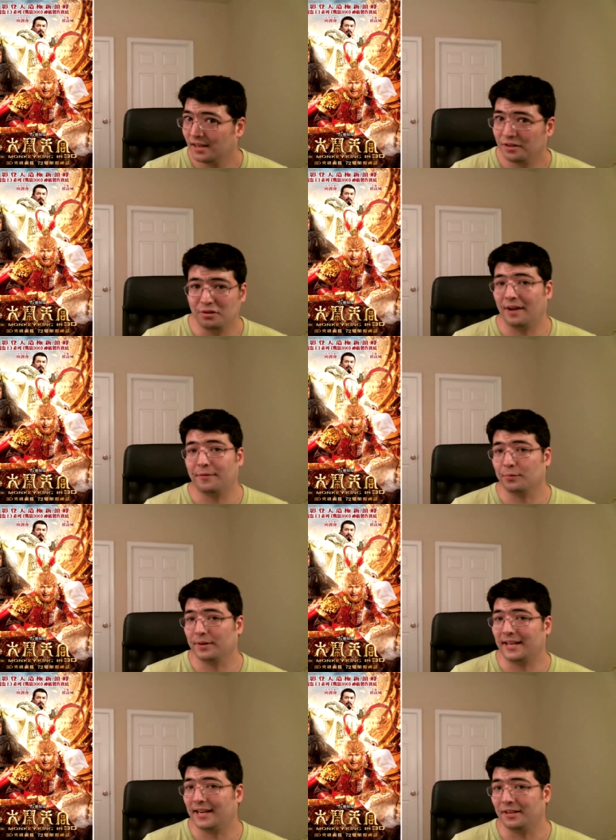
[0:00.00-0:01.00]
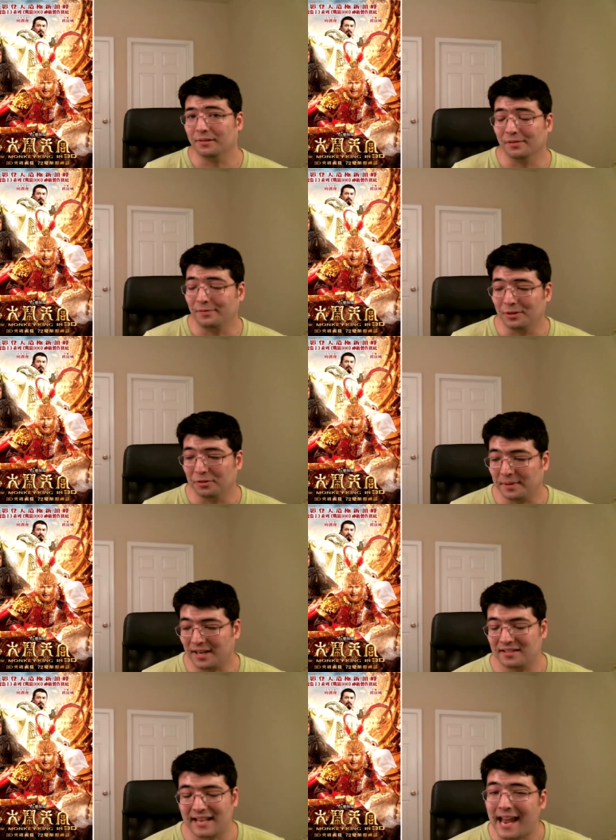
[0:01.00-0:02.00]
you haven't read any reviews
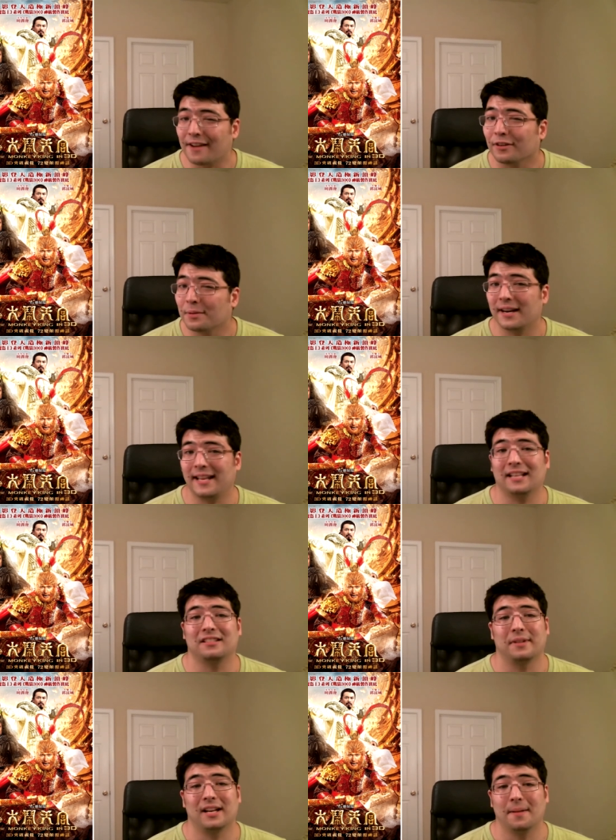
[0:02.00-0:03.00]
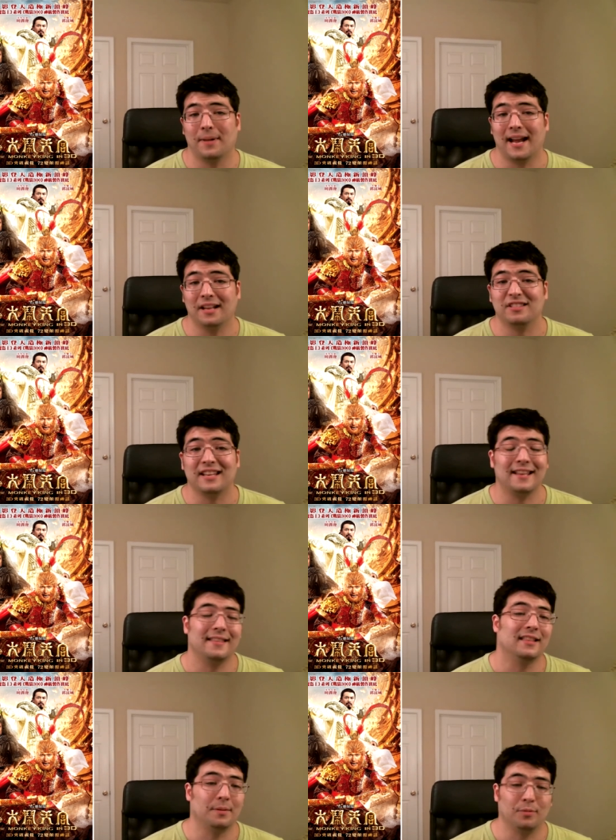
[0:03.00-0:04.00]
because everybody has some kind of bias
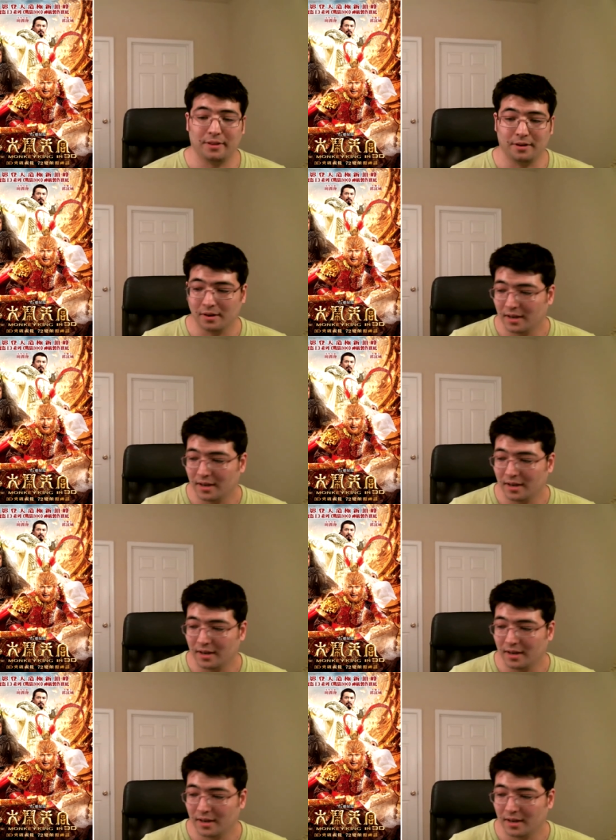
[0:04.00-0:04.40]
in them, whether